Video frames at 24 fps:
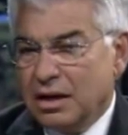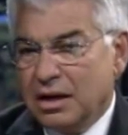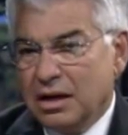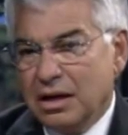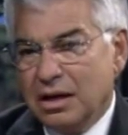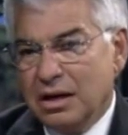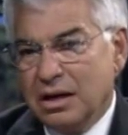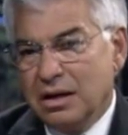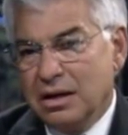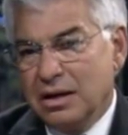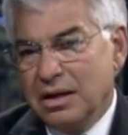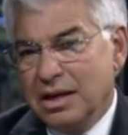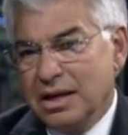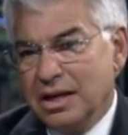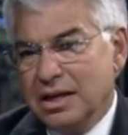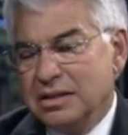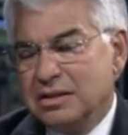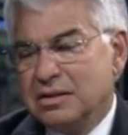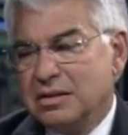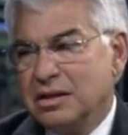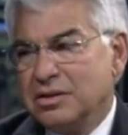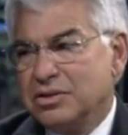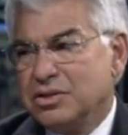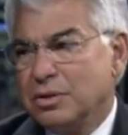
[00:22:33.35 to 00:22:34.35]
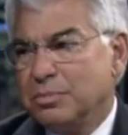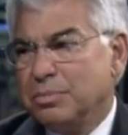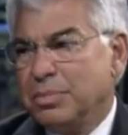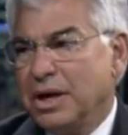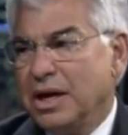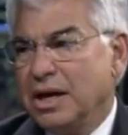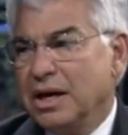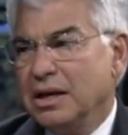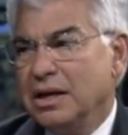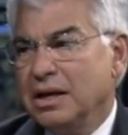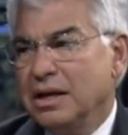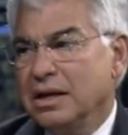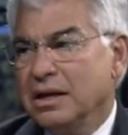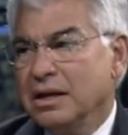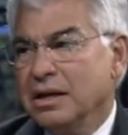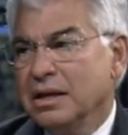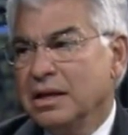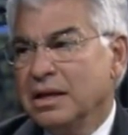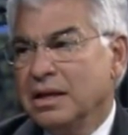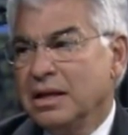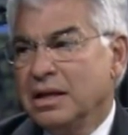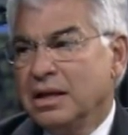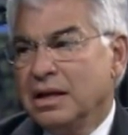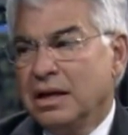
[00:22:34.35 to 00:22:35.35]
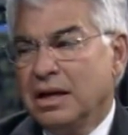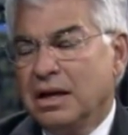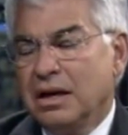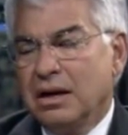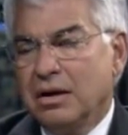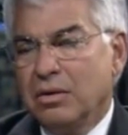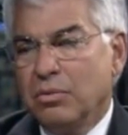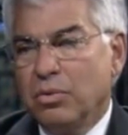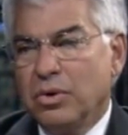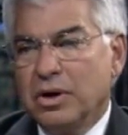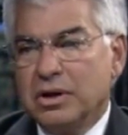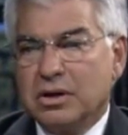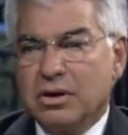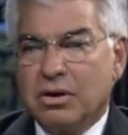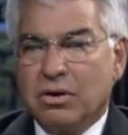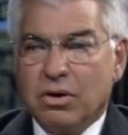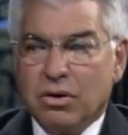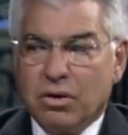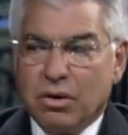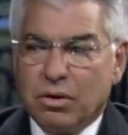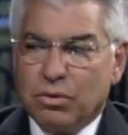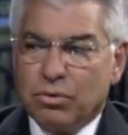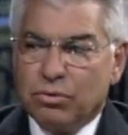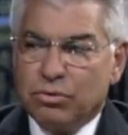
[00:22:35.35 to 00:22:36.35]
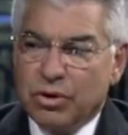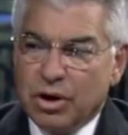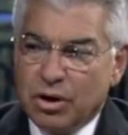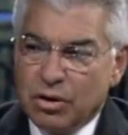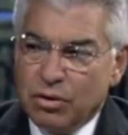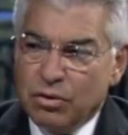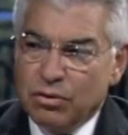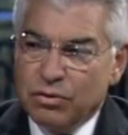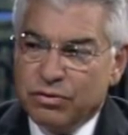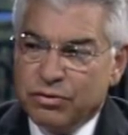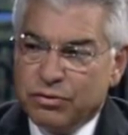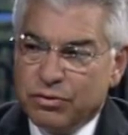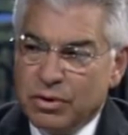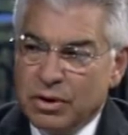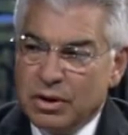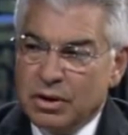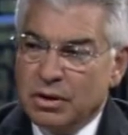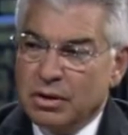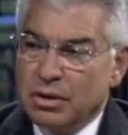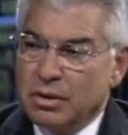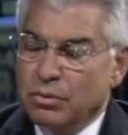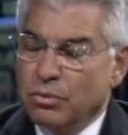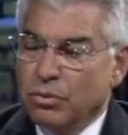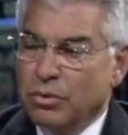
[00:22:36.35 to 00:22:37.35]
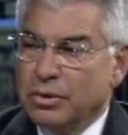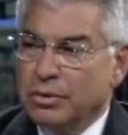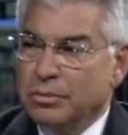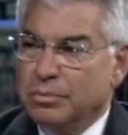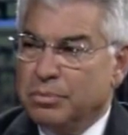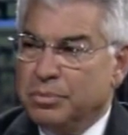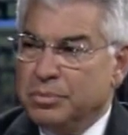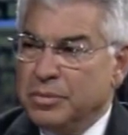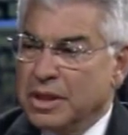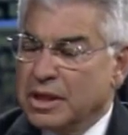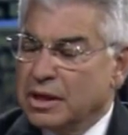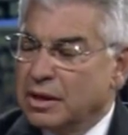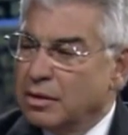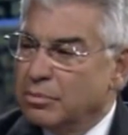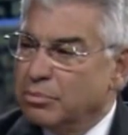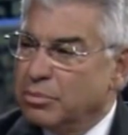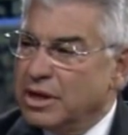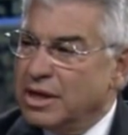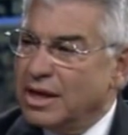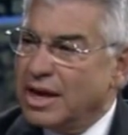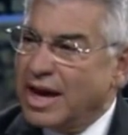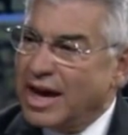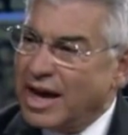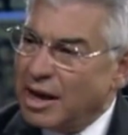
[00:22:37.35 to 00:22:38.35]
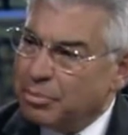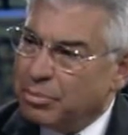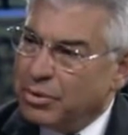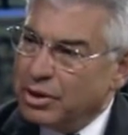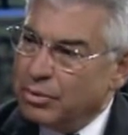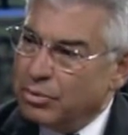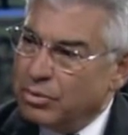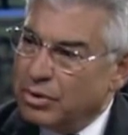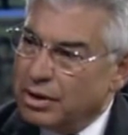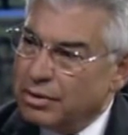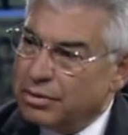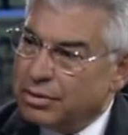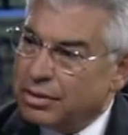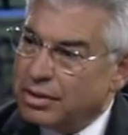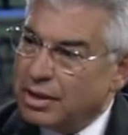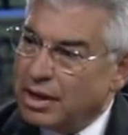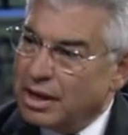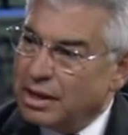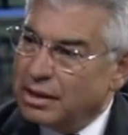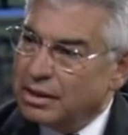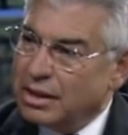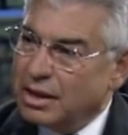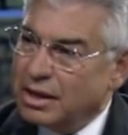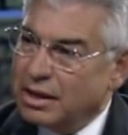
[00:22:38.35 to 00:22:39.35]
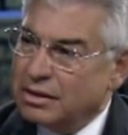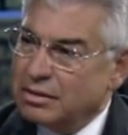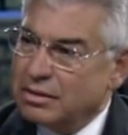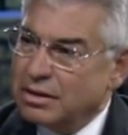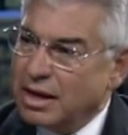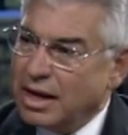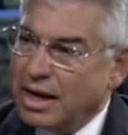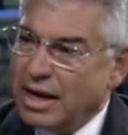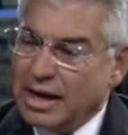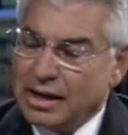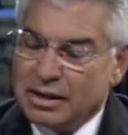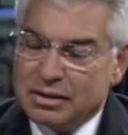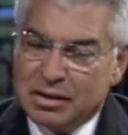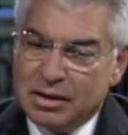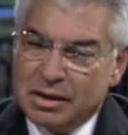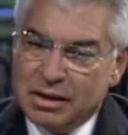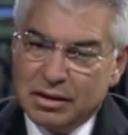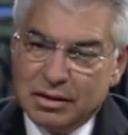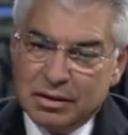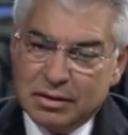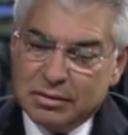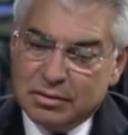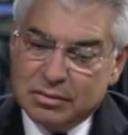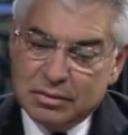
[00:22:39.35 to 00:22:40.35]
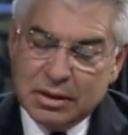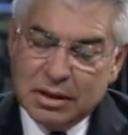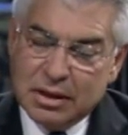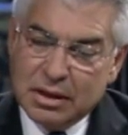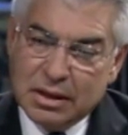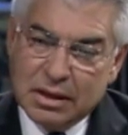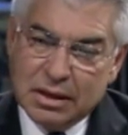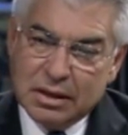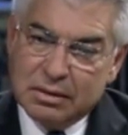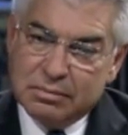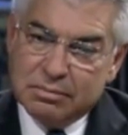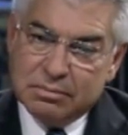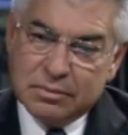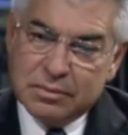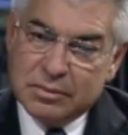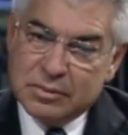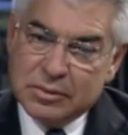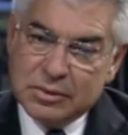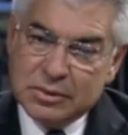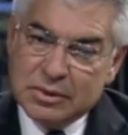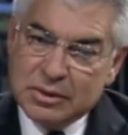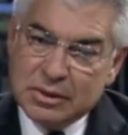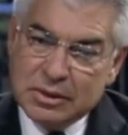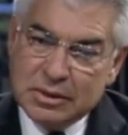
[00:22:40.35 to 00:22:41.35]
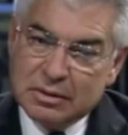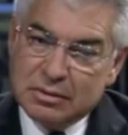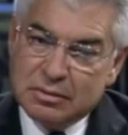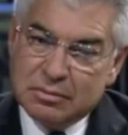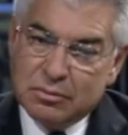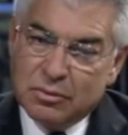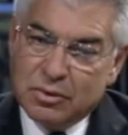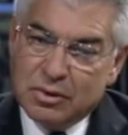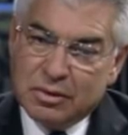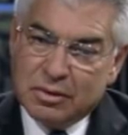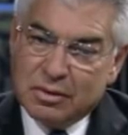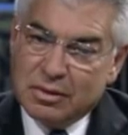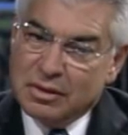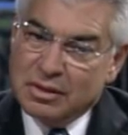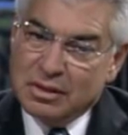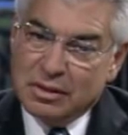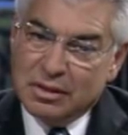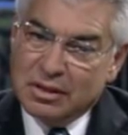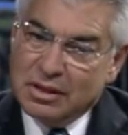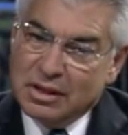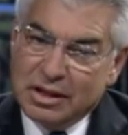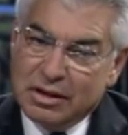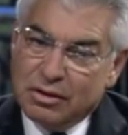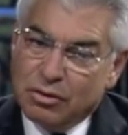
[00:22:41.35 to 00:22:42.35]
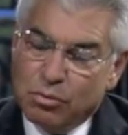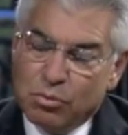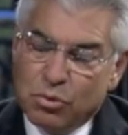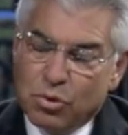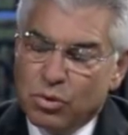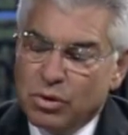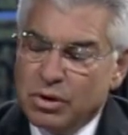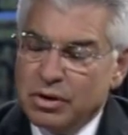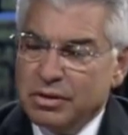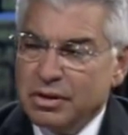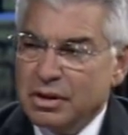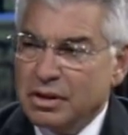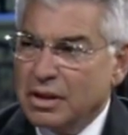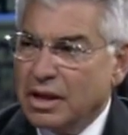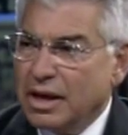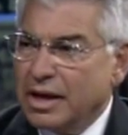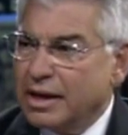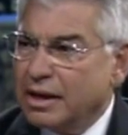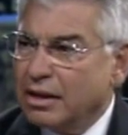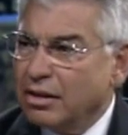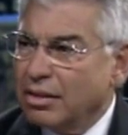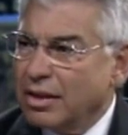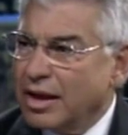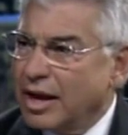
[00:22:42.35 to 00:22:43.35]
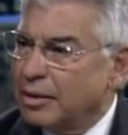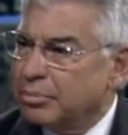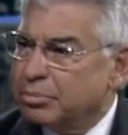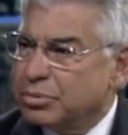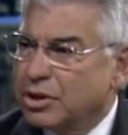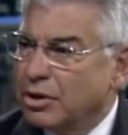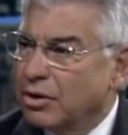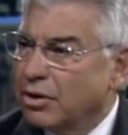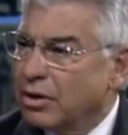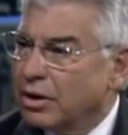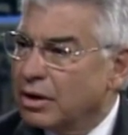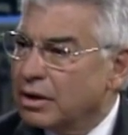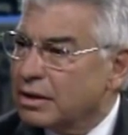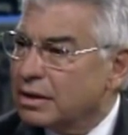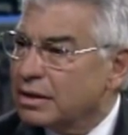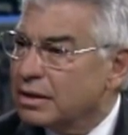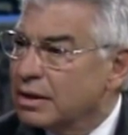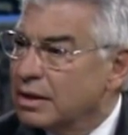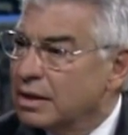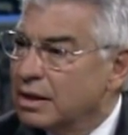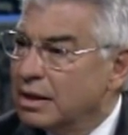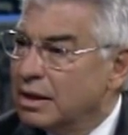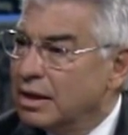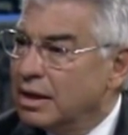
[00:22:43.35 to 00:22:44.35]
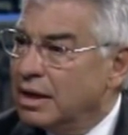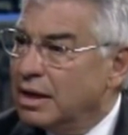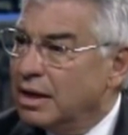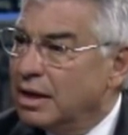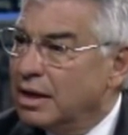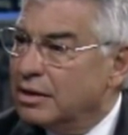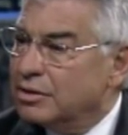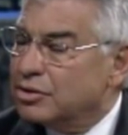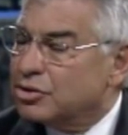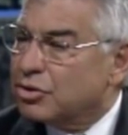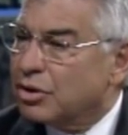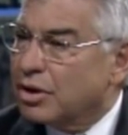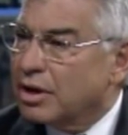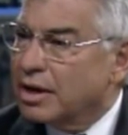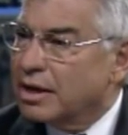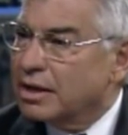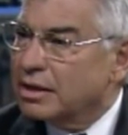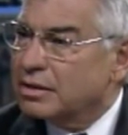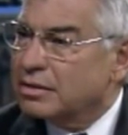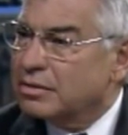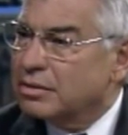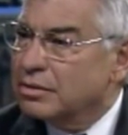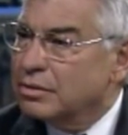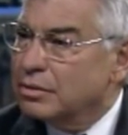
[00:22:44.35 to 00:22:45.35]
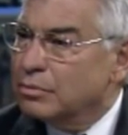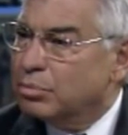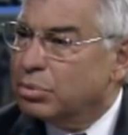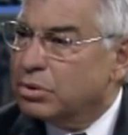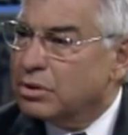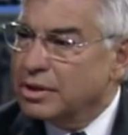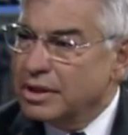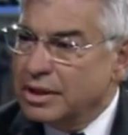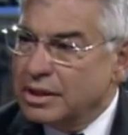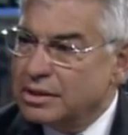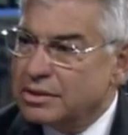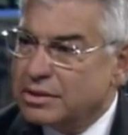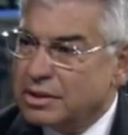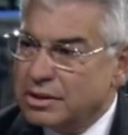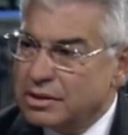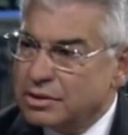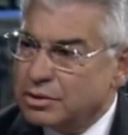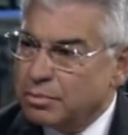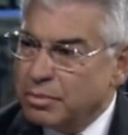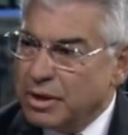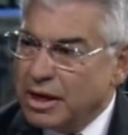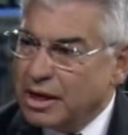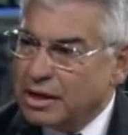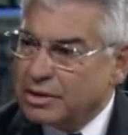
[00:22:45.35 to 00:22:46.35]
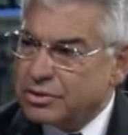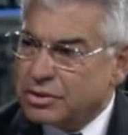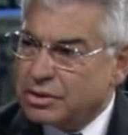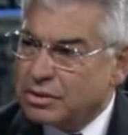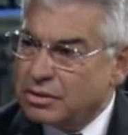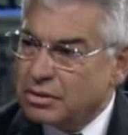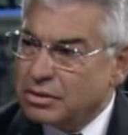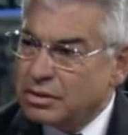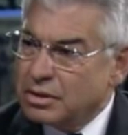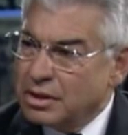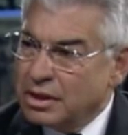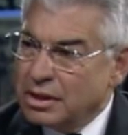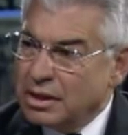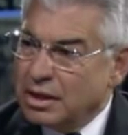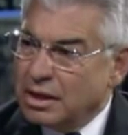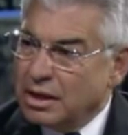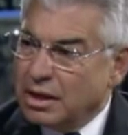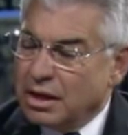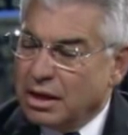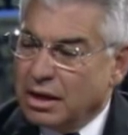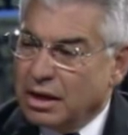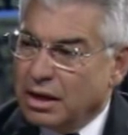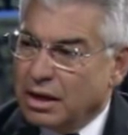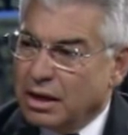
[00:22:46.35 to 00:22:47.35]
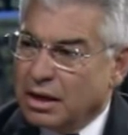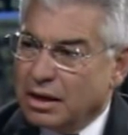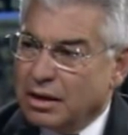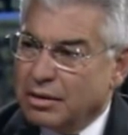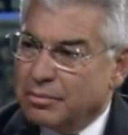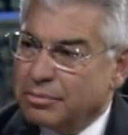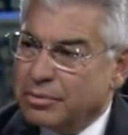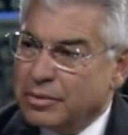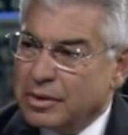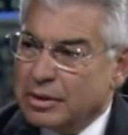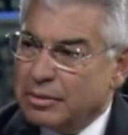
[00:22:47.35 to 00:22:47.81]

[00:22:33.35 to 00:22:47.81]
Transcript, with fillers: uh, anticipating uh, what Karl Rove would uh, be happy with, and then acting uh, with little more than like a lapdog in trying to please his master. Uh,